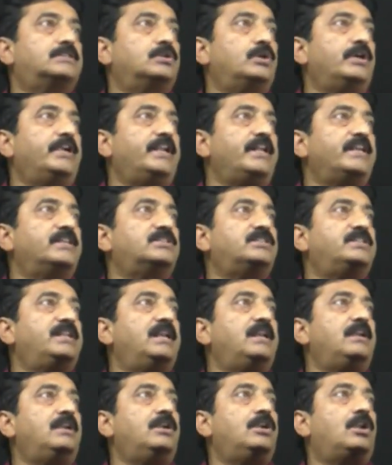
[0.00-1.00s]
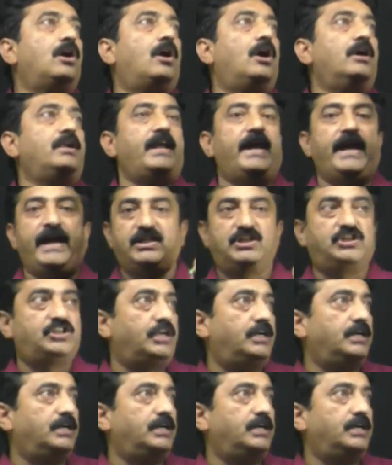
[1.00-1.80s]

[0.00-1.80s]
so it is del dot h.